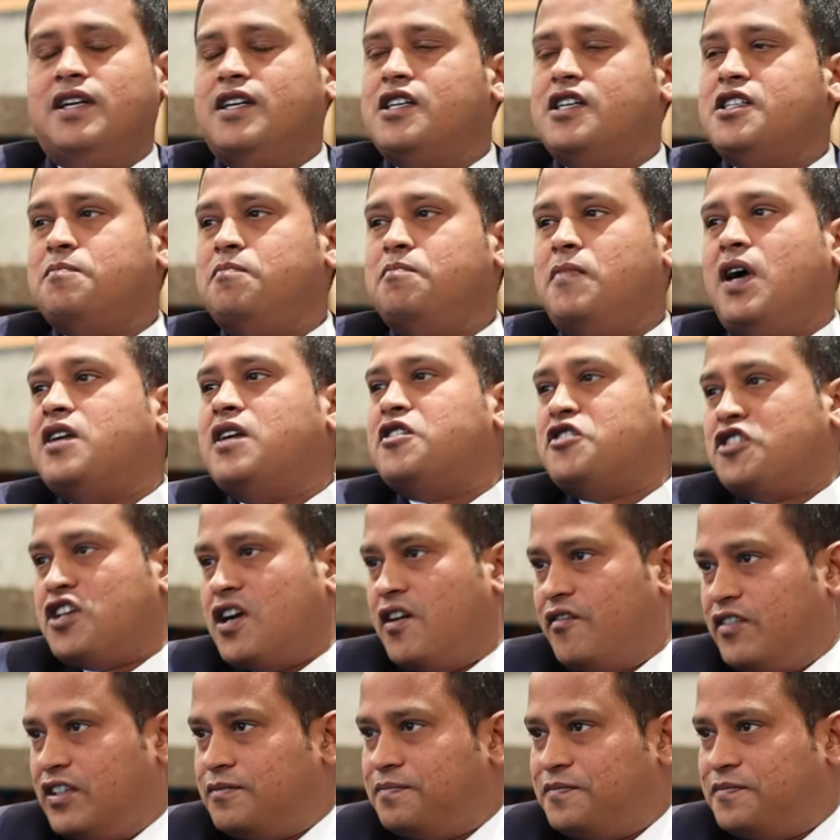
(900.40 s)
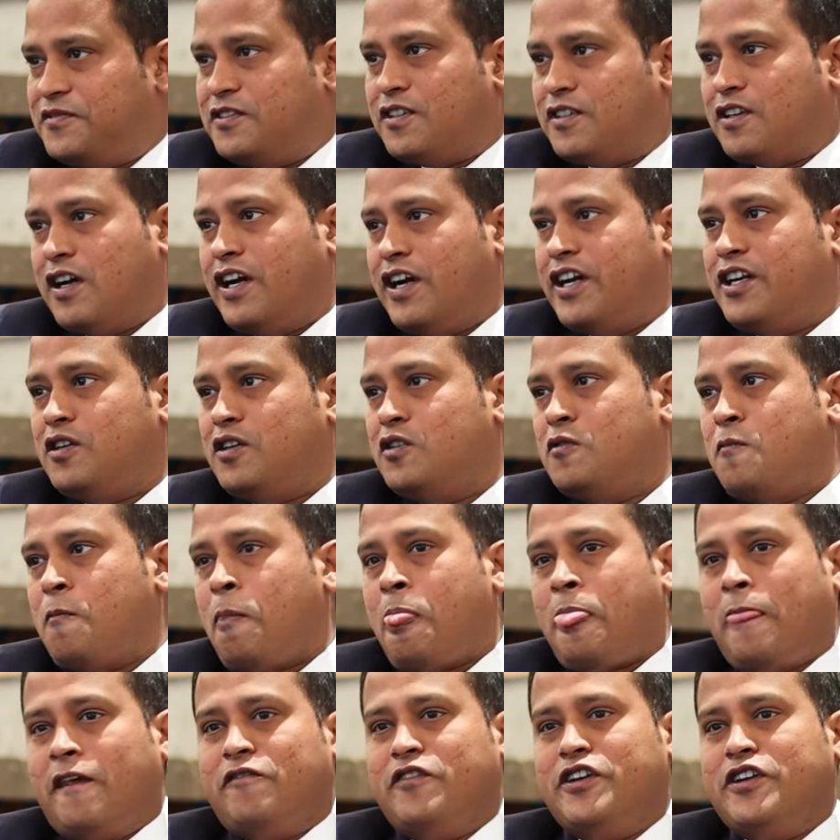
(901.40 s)
and a smart travel, right?
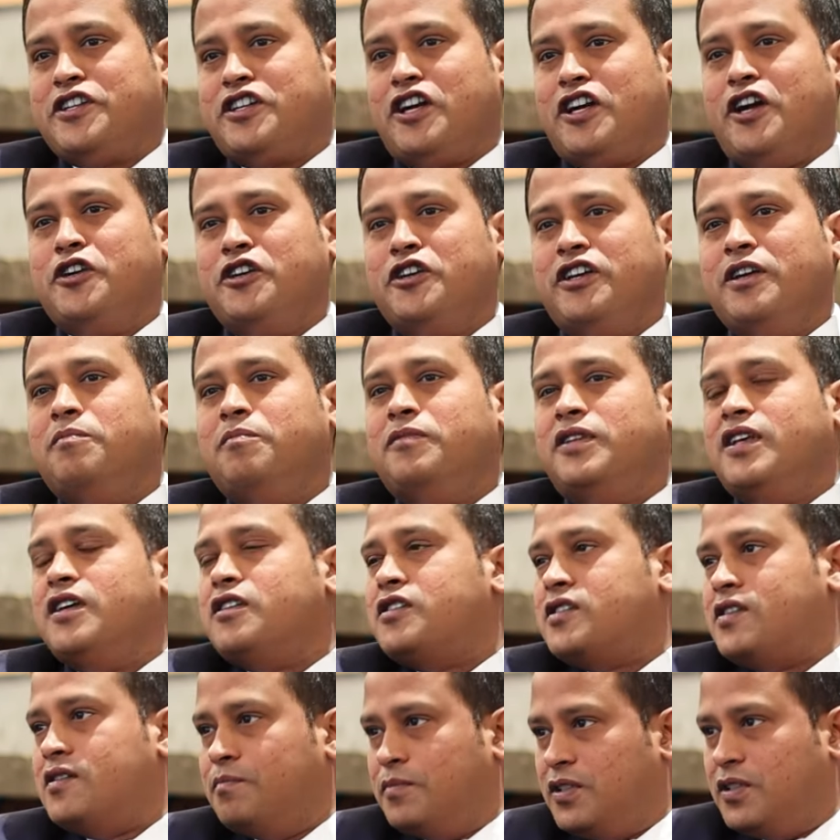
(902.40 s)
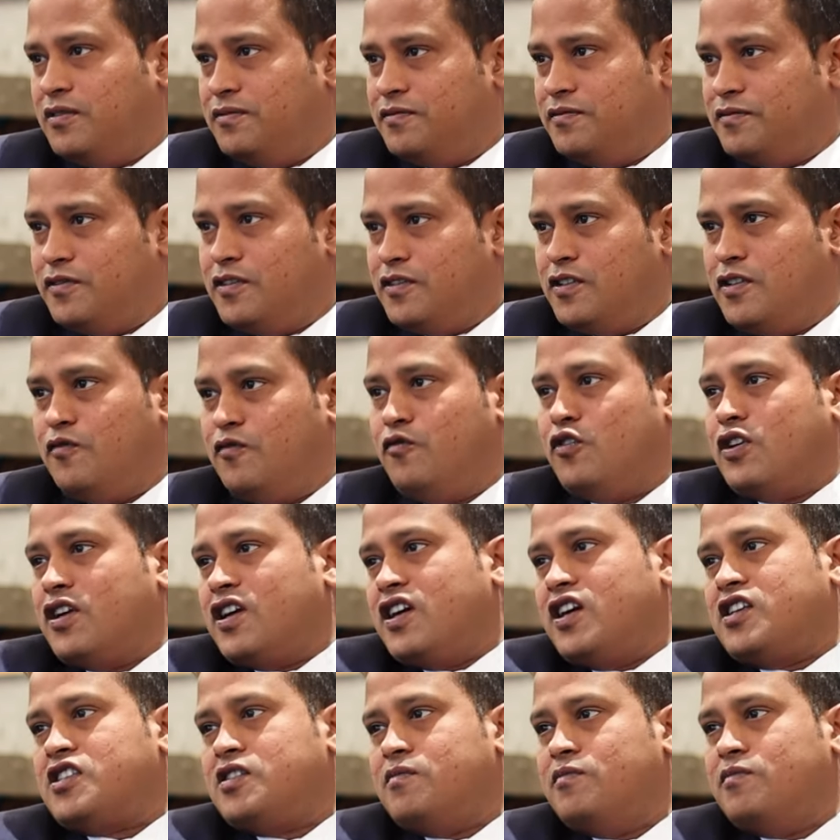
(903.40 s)
We try to keep things simple for a
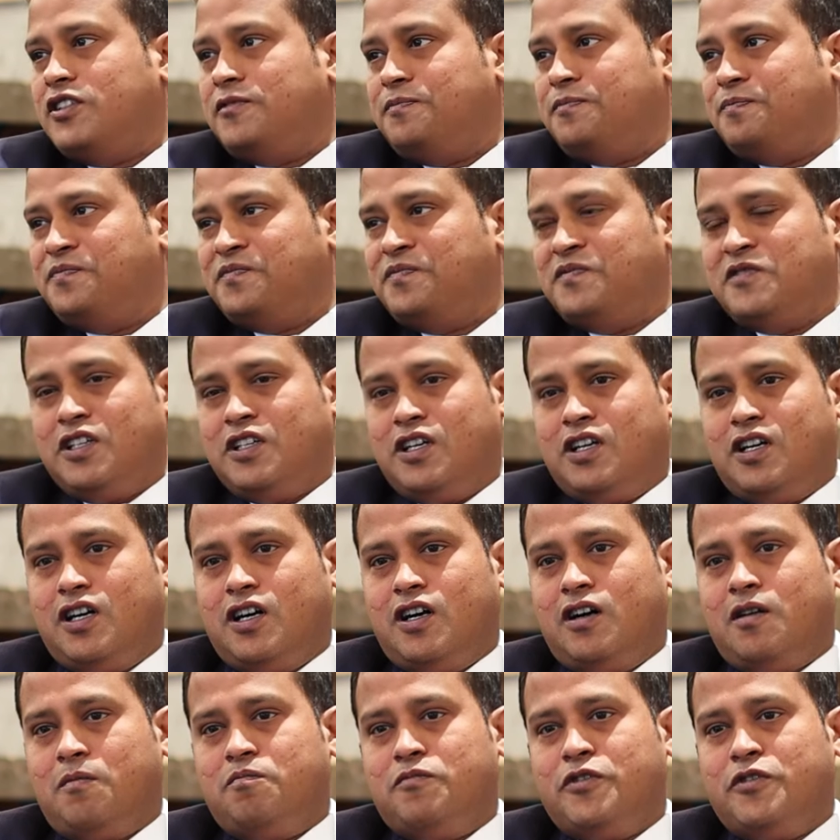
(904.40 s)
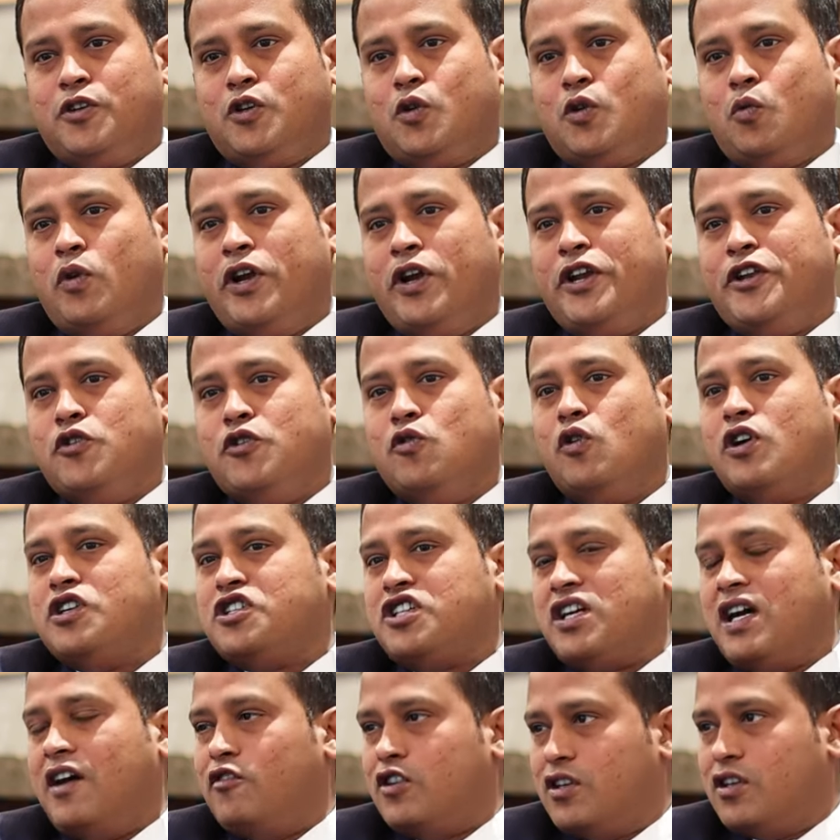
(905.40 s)
customer. You know, when you are
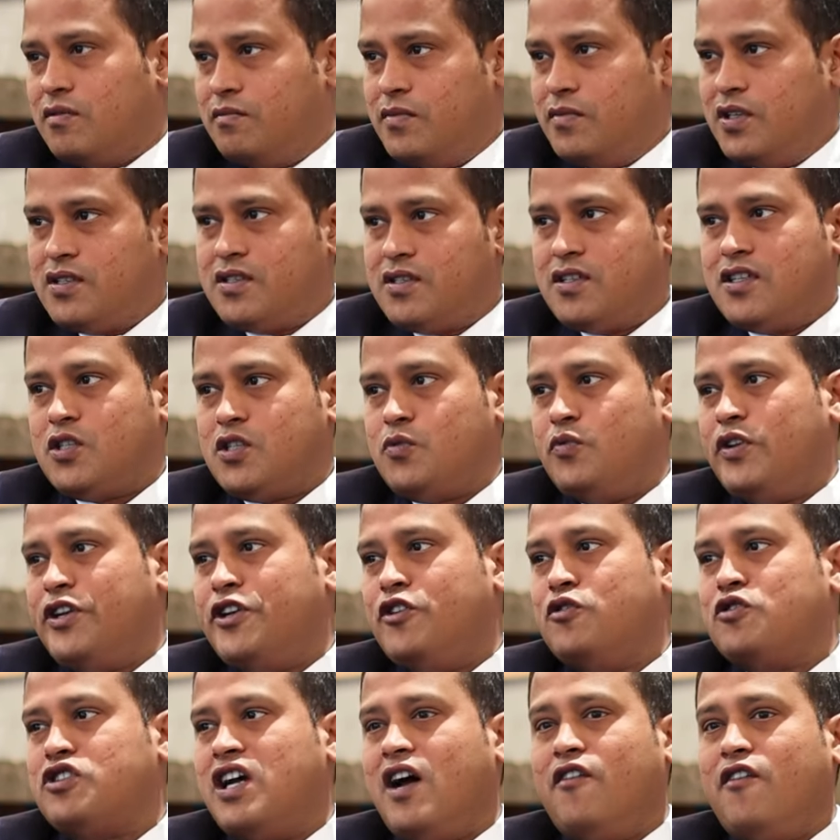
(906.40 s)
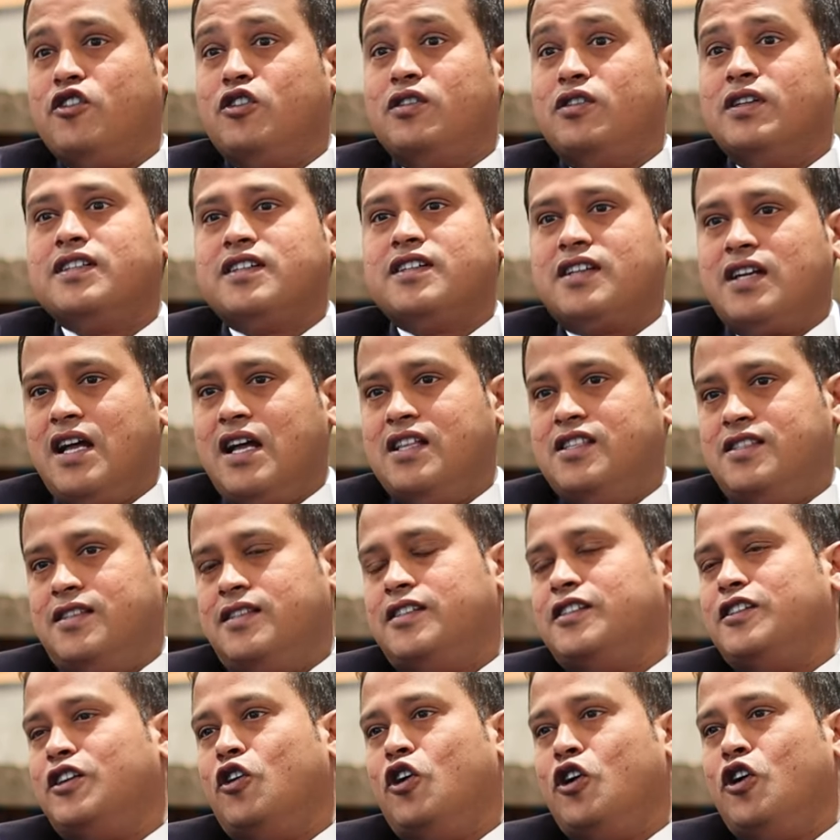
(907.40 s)
traveling on a business, when you travel on a
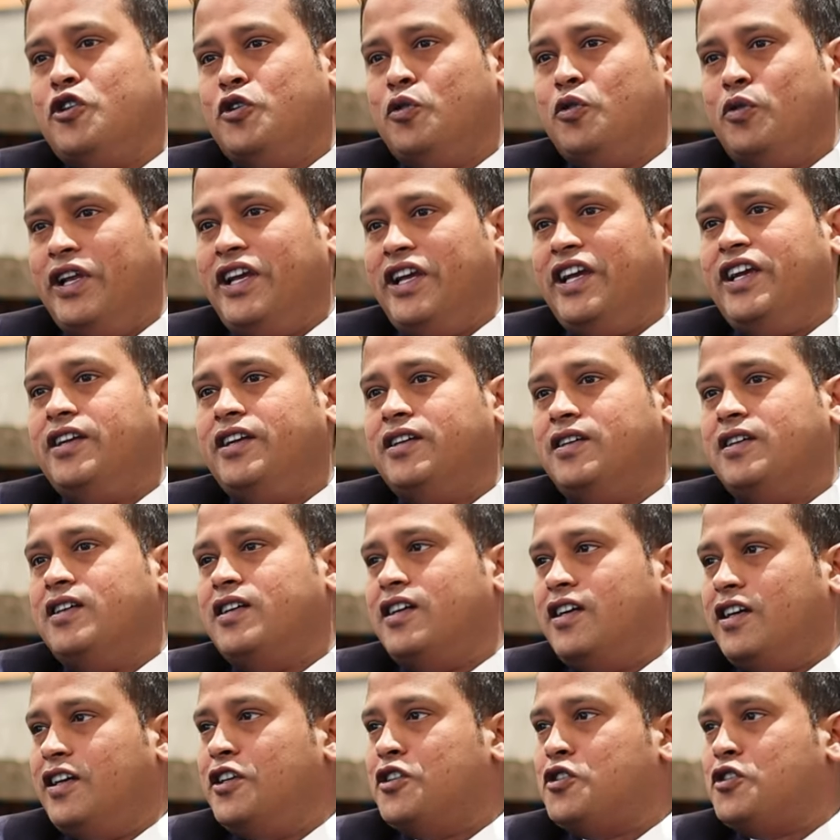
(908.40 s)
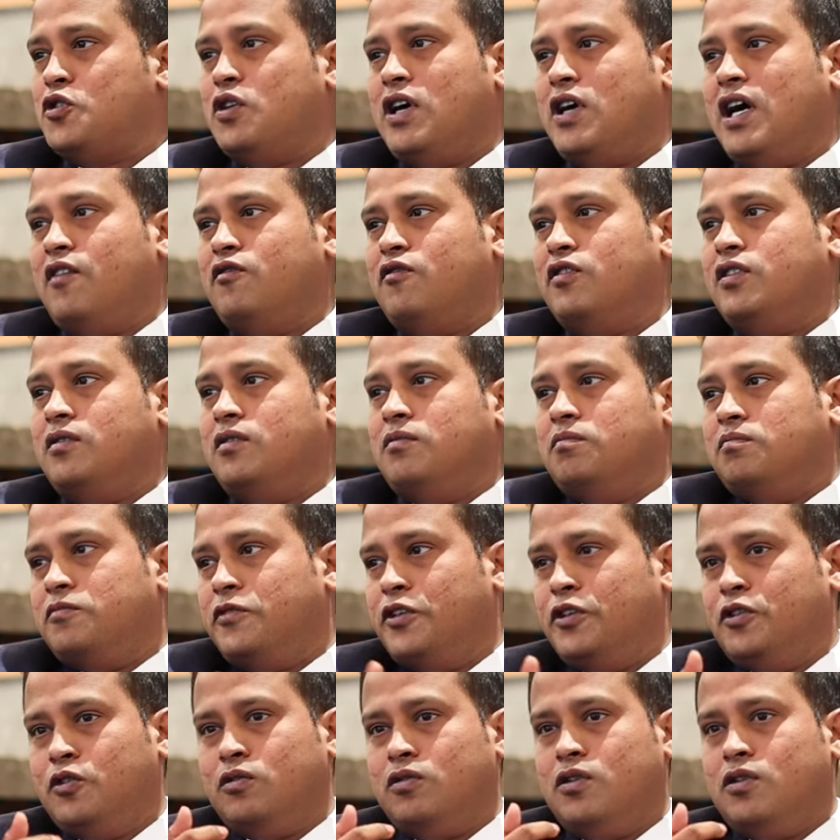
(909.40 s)
transit, all you need is to have a,
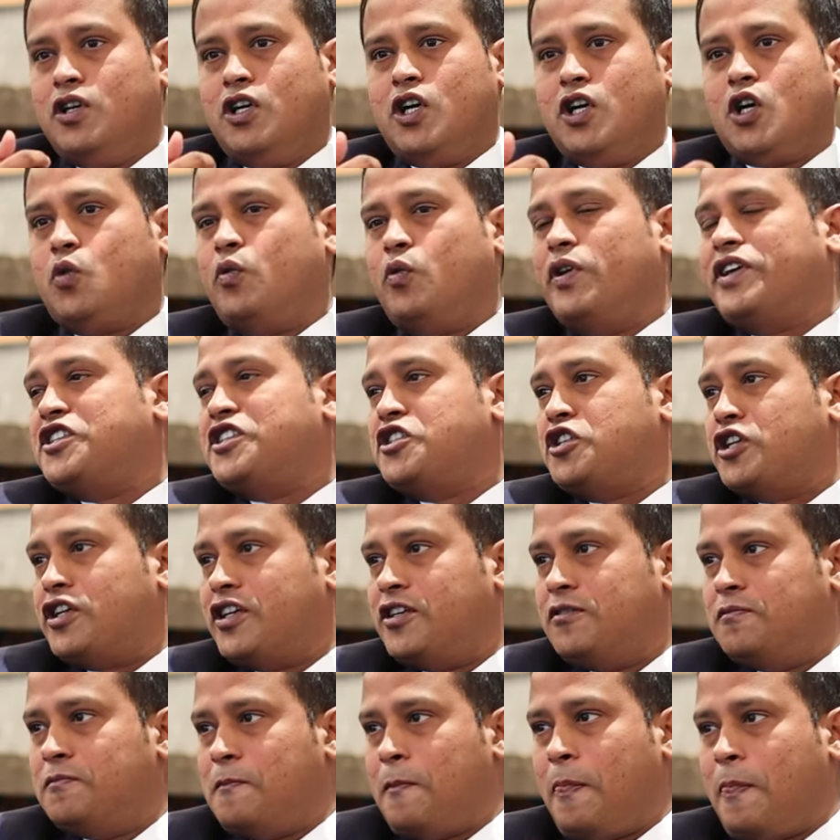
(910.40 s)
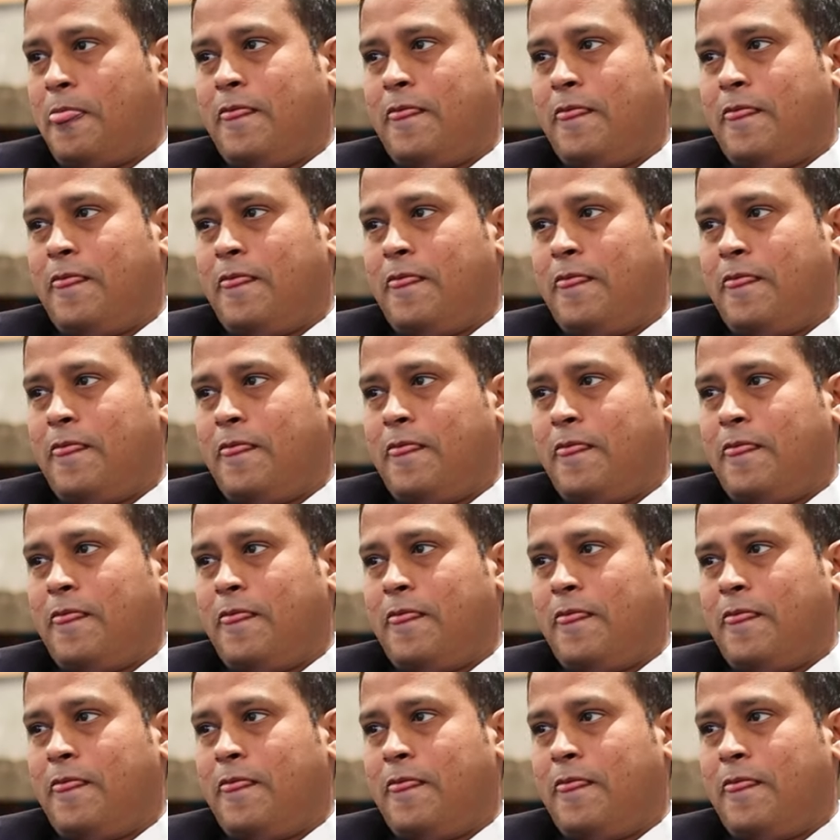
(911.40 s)
you know, quick check-in,